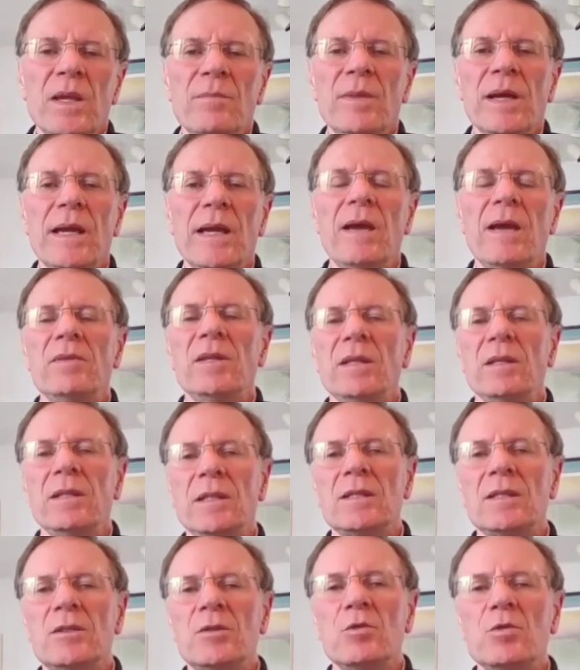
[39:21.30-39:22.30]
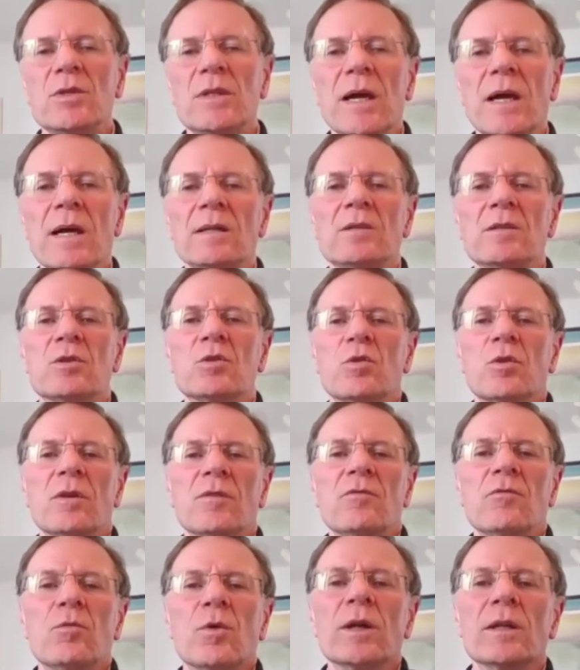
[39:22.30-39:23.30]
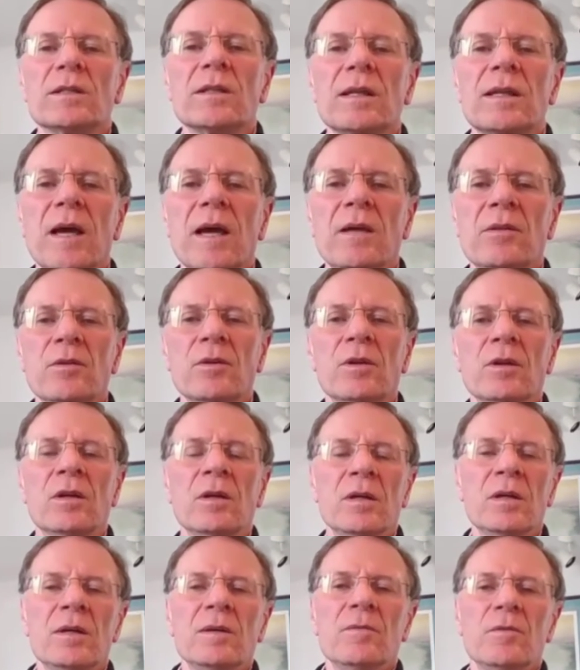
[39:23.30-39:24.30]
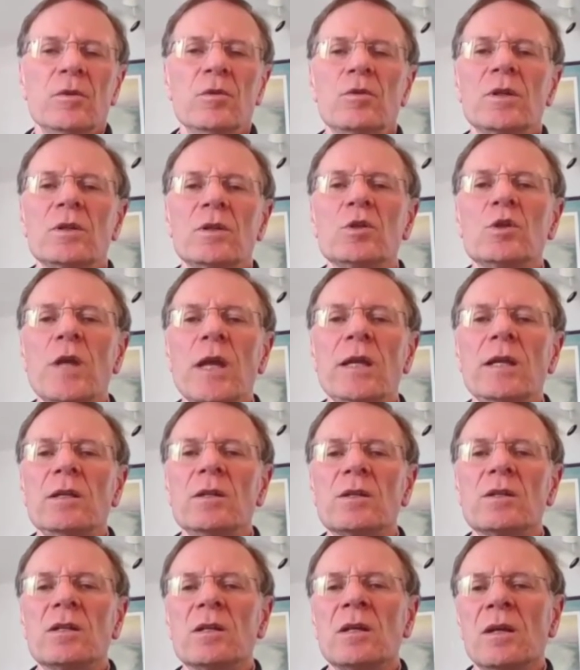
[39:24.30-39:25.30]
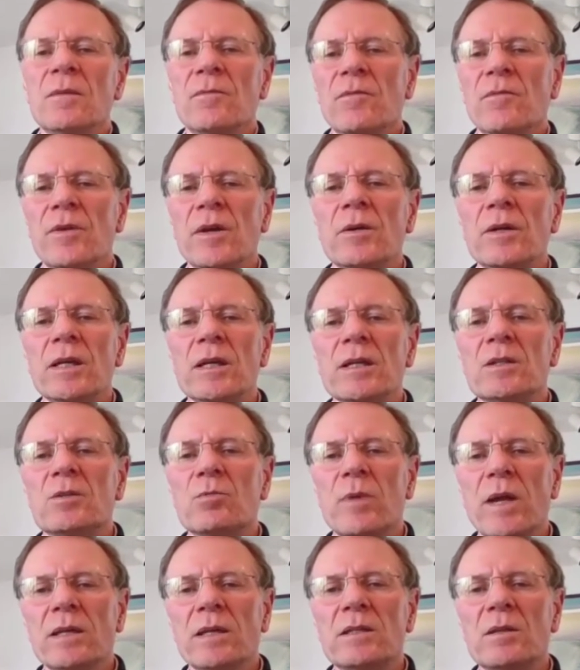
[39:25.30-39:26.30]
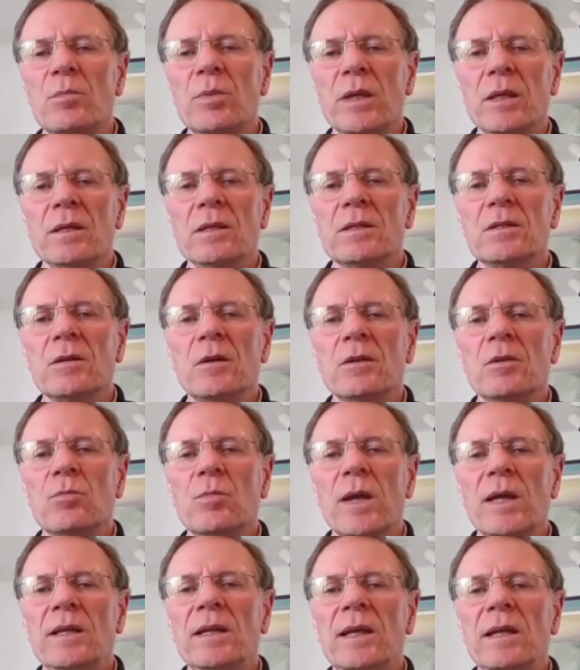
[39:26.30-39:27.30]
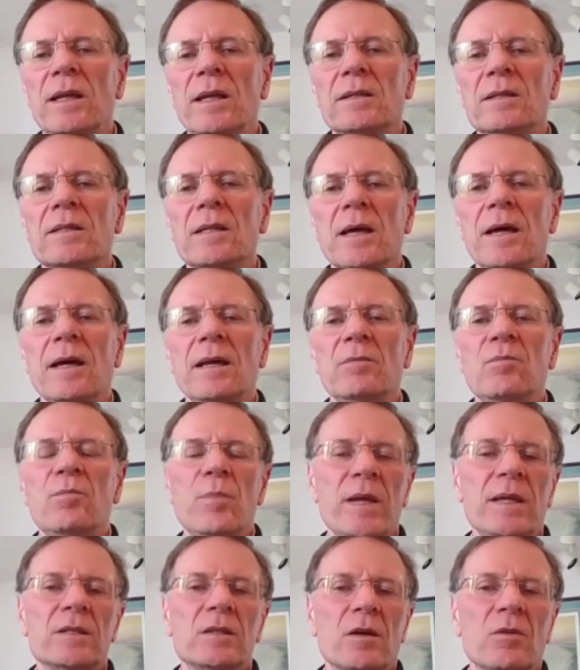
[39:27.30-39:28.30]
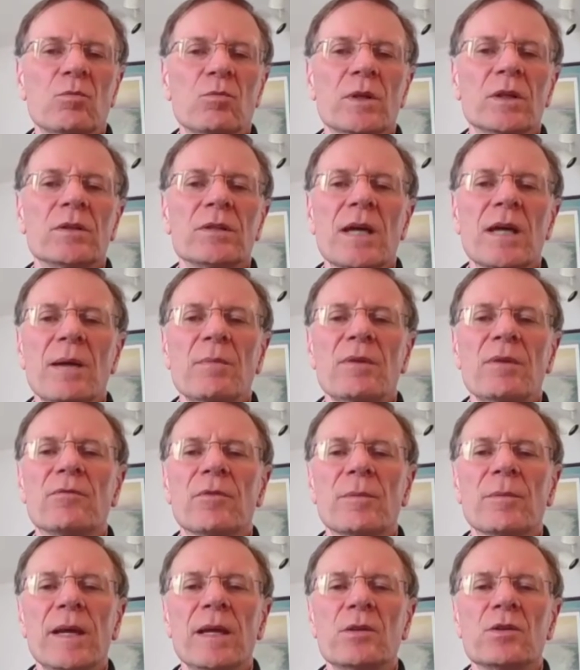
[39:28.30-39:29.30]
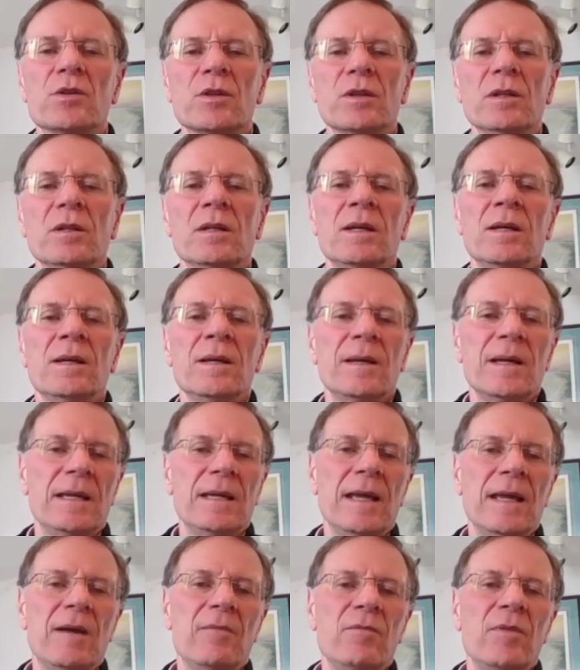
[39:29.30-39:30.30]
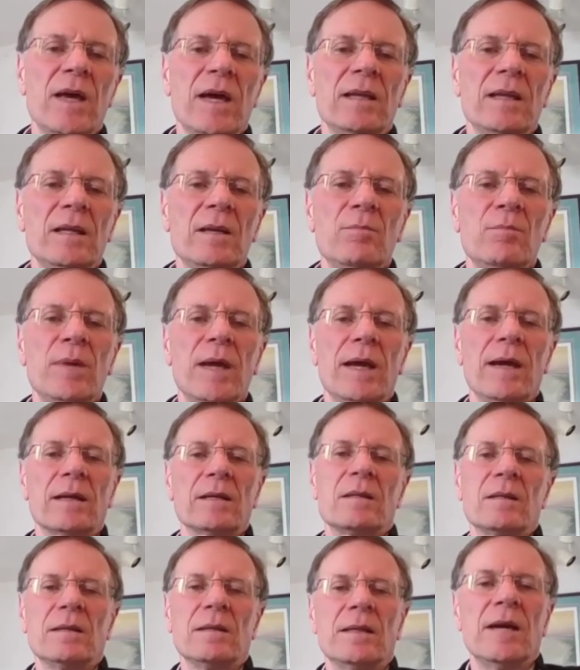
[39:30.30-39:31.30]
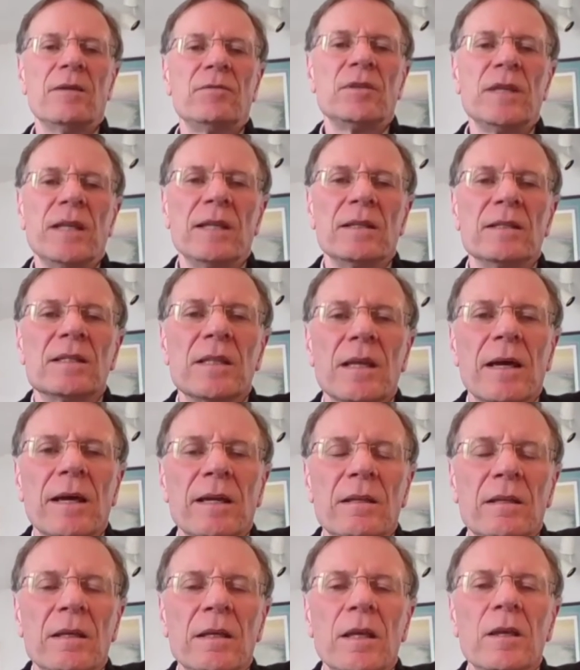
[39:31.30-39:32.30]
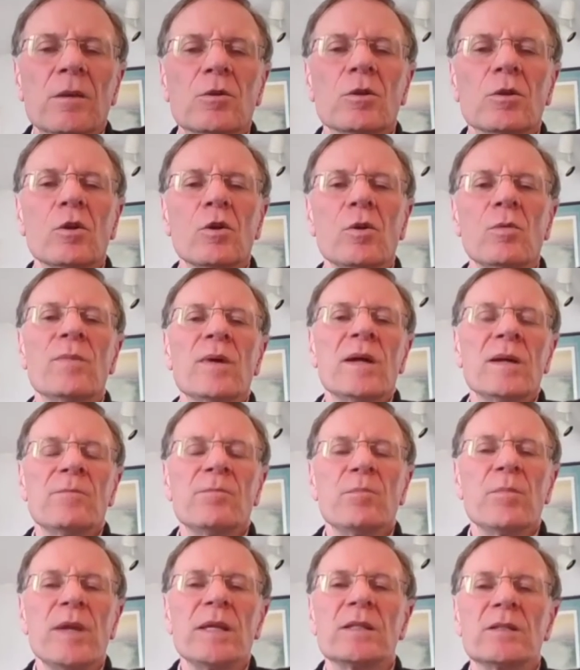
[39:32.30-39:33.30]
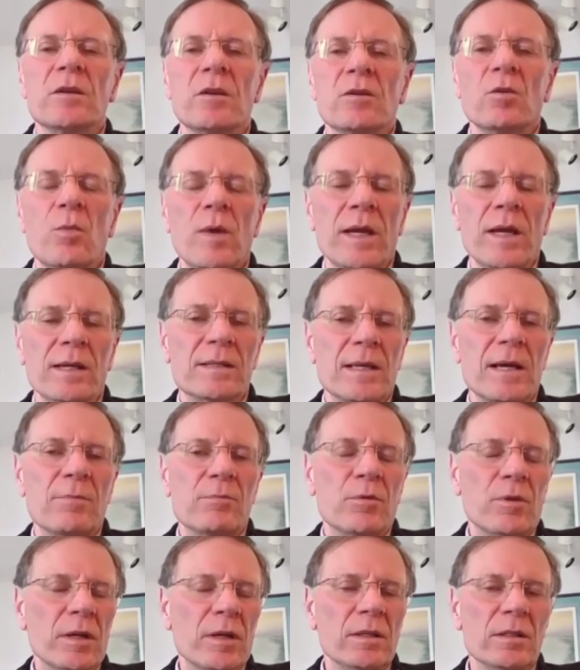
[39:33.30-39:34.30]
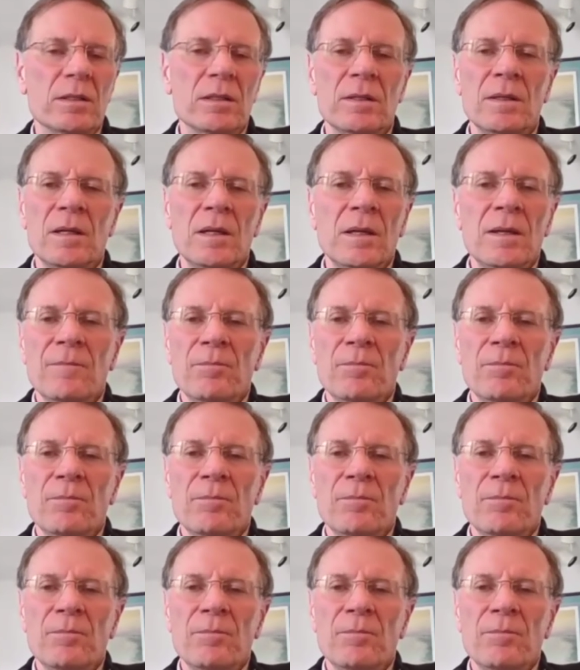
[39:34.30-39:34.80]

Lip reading: And by having these two sides sort of work together, you can change various recipes on the right-hand side based on real-time information and have that impact the left-hand side, the inner loop, based on the way it operates.